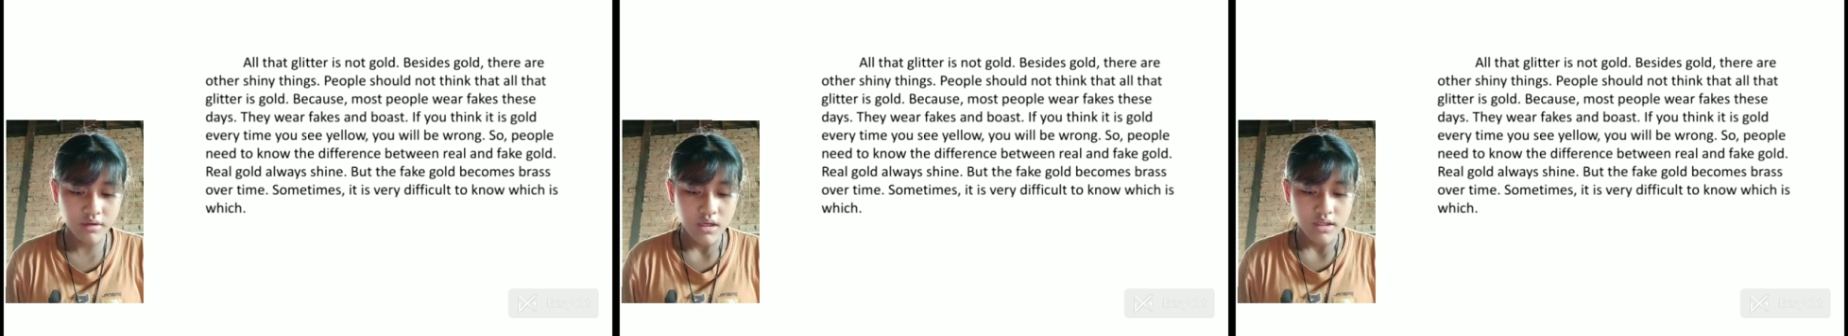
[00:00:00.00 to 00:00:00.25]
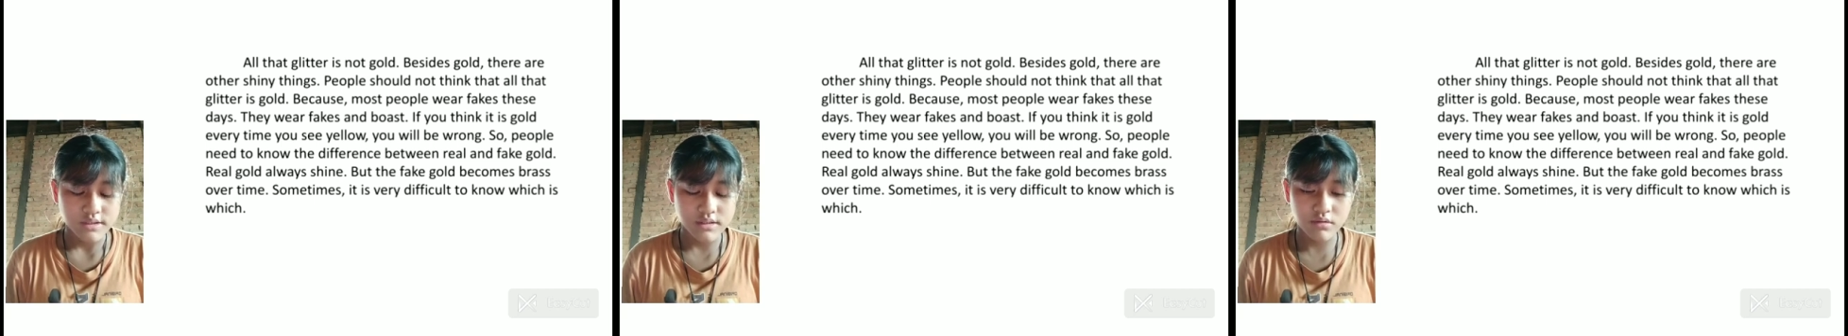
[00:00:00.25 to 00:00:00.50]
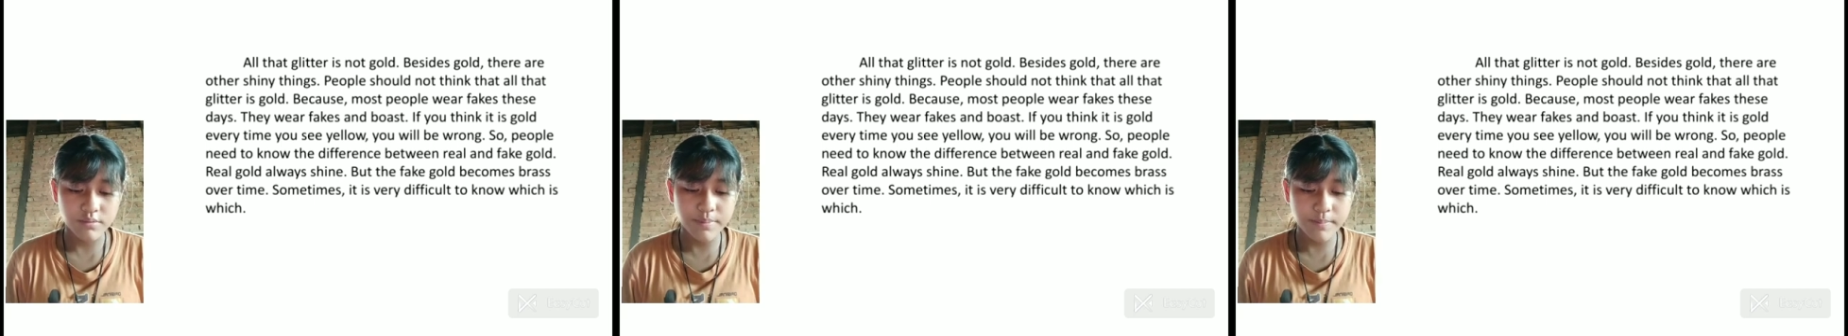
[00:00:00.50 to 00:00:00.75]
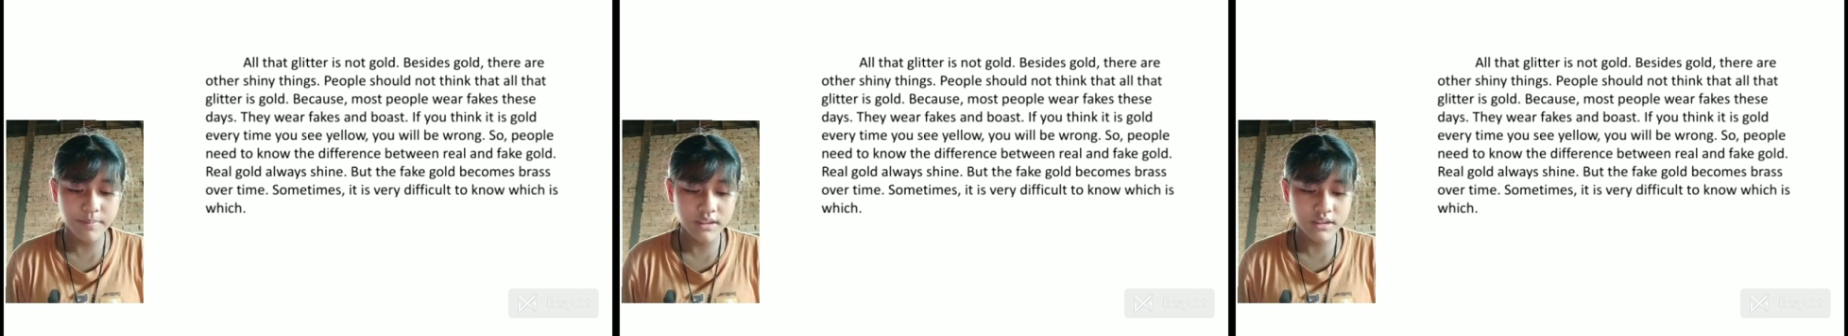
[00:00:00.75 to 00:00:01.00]
So
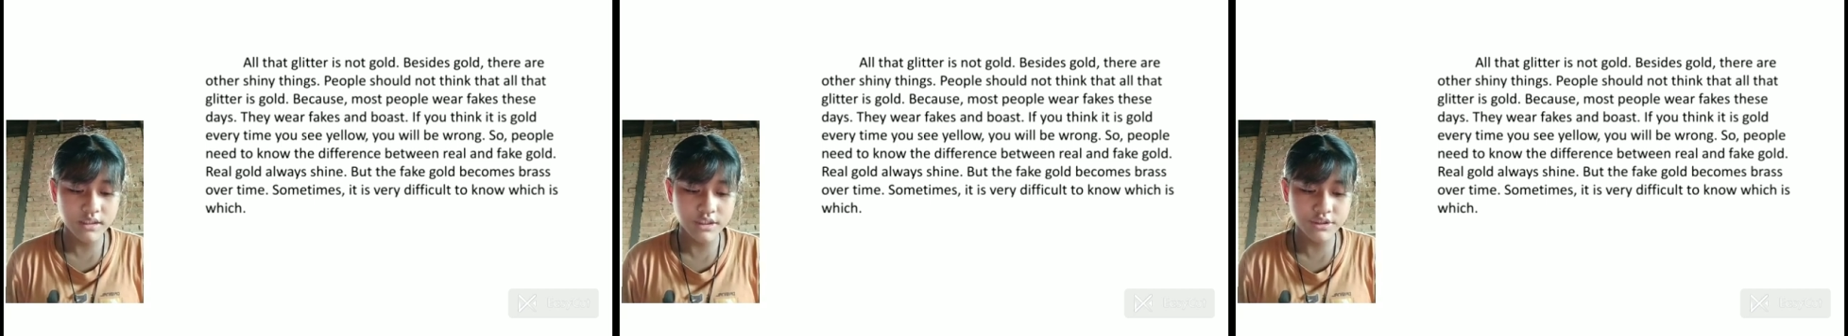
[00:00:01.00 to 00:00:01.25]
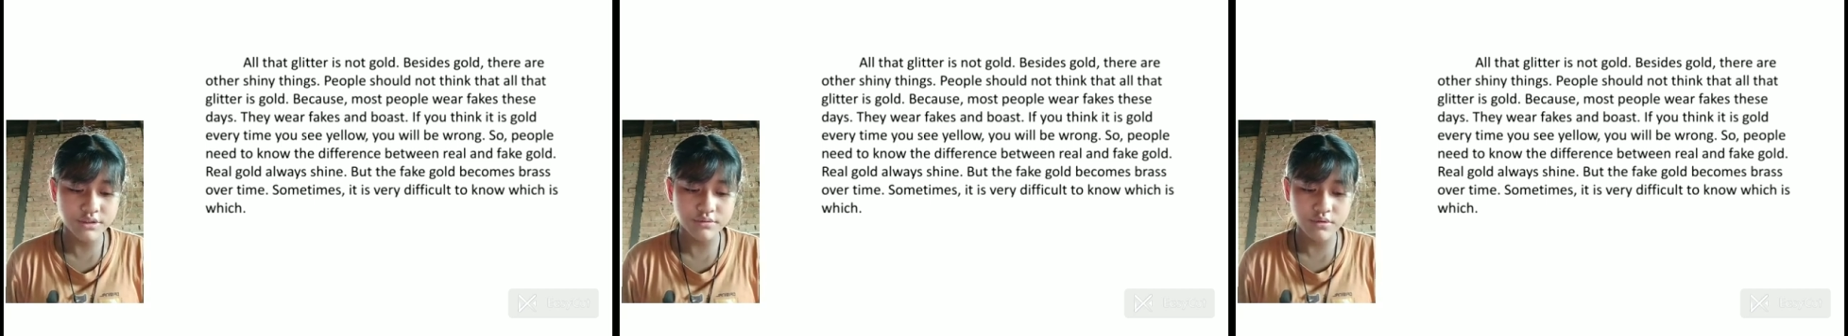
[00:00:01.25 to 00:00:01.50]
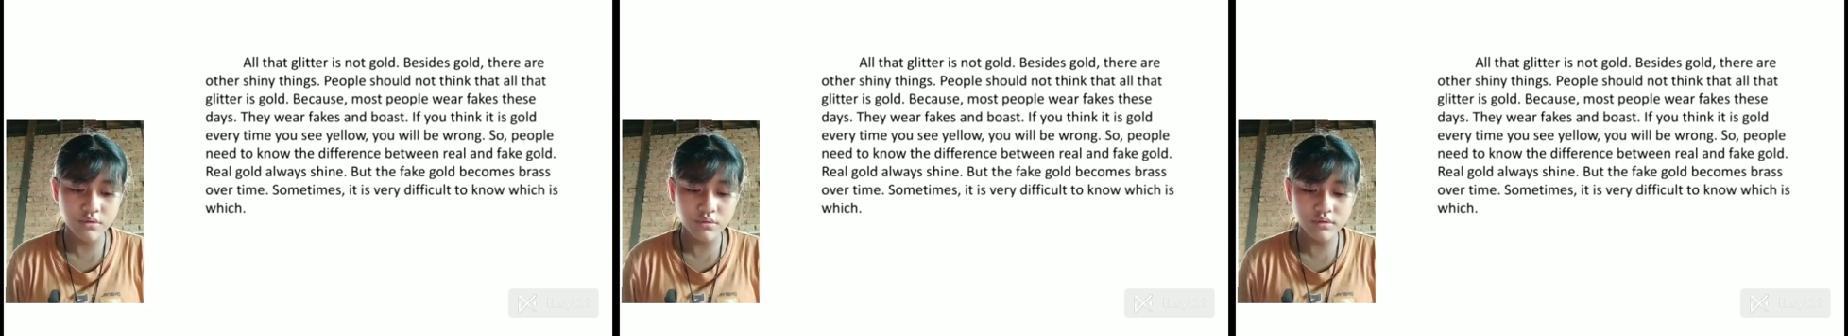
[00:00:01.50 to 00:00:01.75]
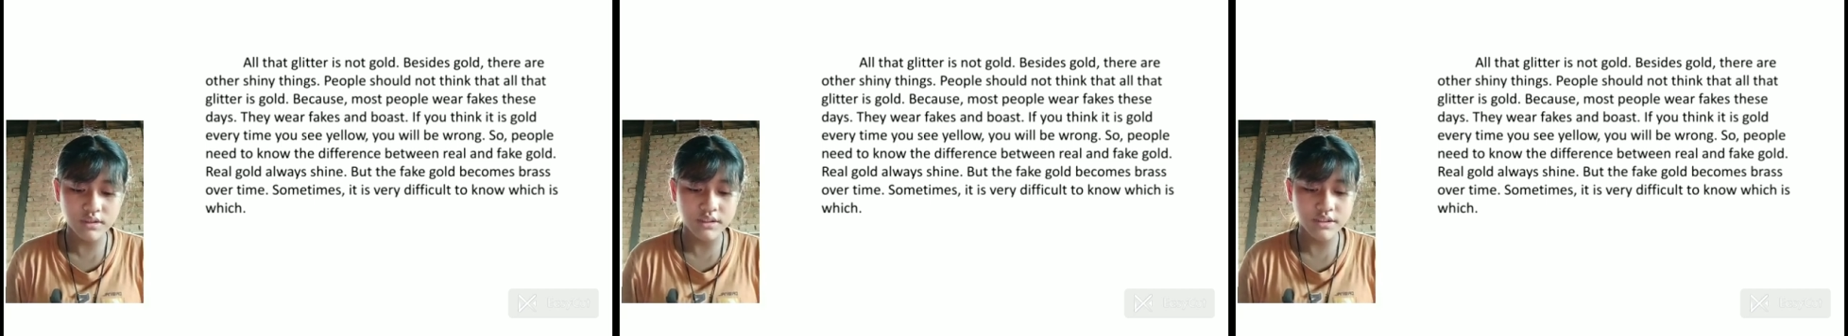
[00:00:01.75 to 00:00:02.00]
people need to know
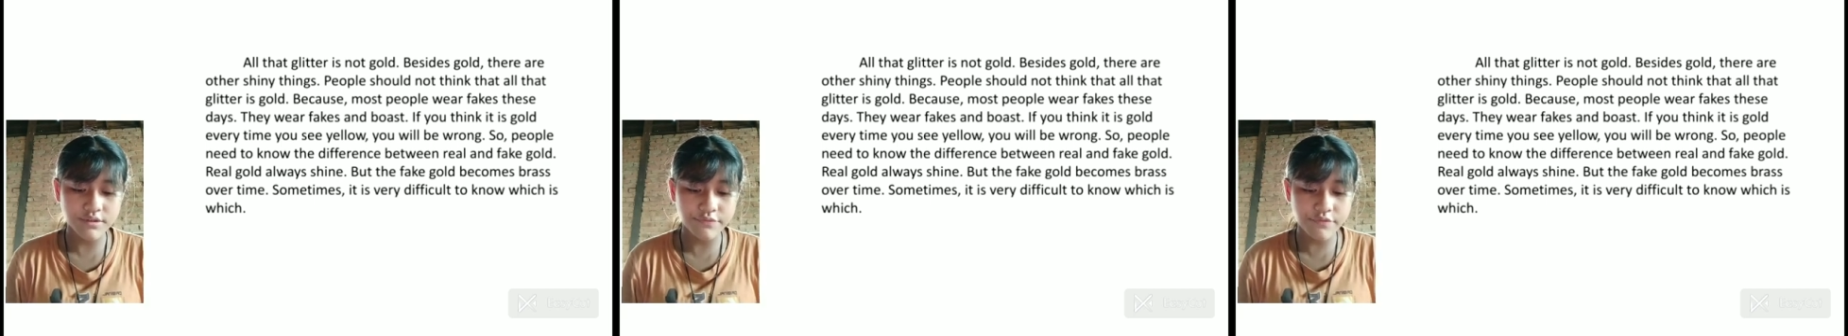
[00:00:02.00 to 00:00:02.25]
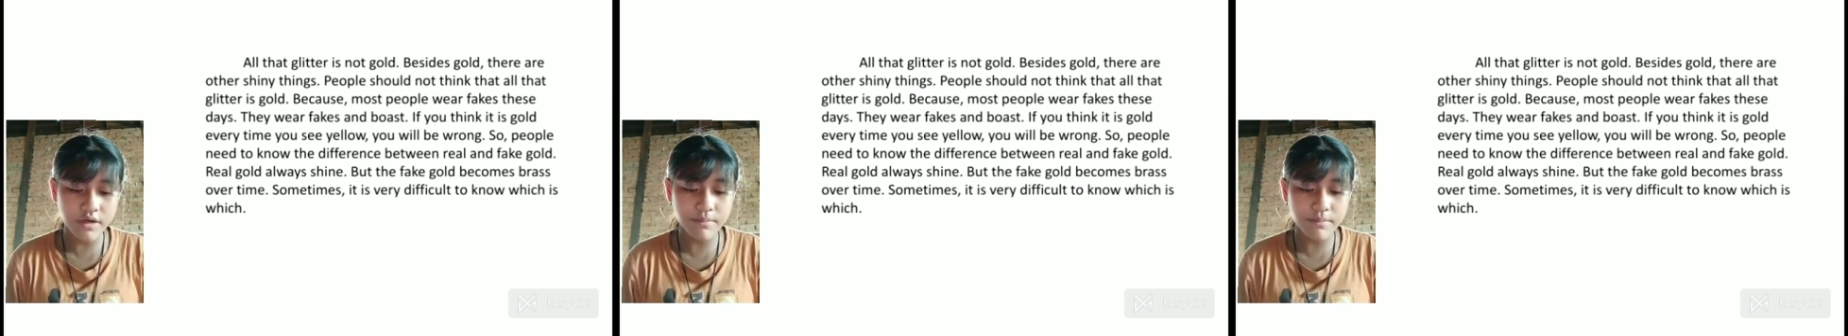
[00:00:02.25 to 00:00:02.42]
the difference